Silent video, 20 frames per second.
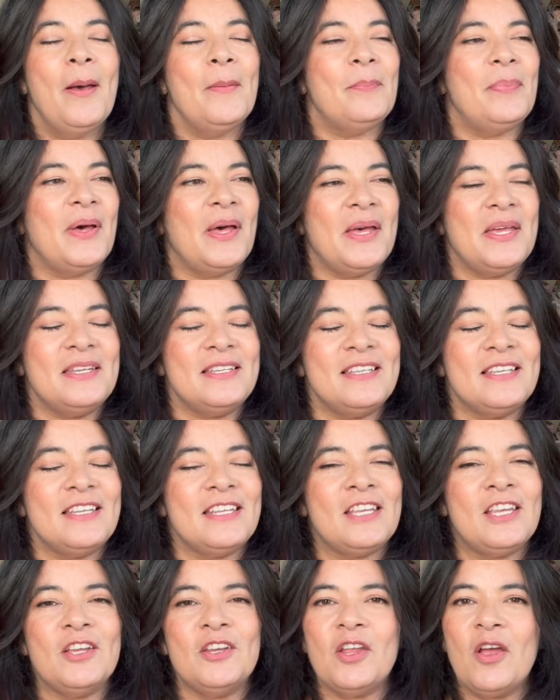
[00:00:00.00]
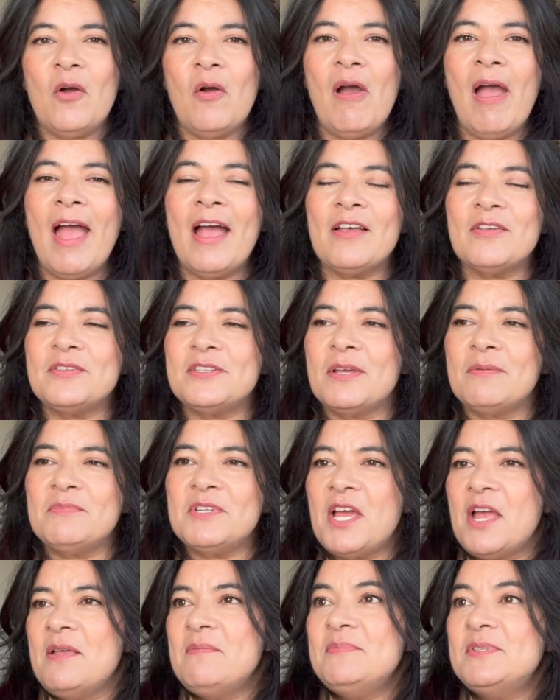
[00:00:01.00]
But you know how
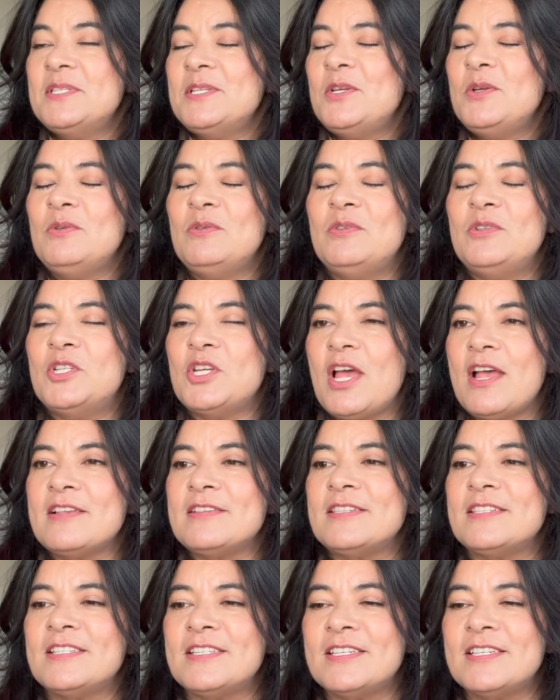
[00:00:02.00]
sometimes you don't